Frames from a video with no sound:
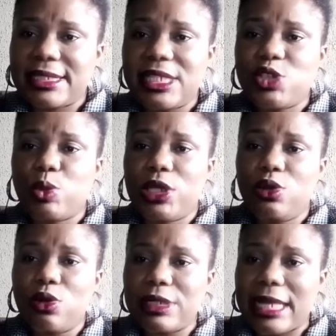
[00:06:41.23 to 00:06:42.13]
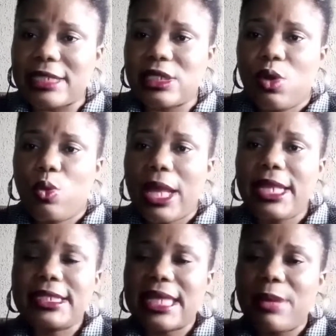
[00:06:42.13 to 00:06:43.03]
since we know that
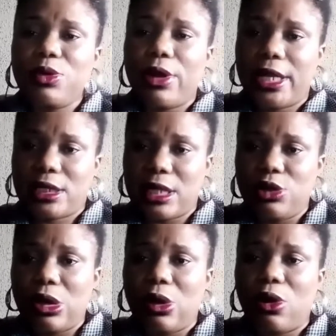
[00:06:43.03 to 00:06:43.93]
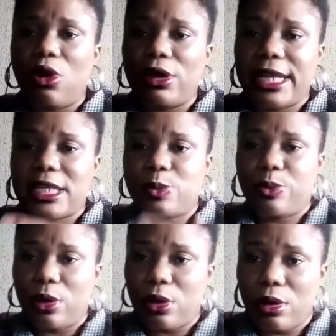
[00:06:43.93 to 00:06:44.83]
anytime you're on
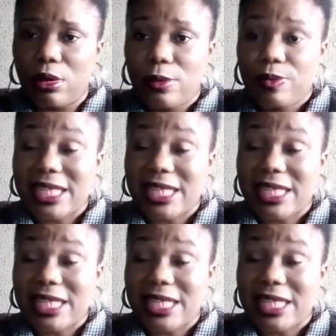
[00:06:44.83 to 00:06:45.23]
Explore,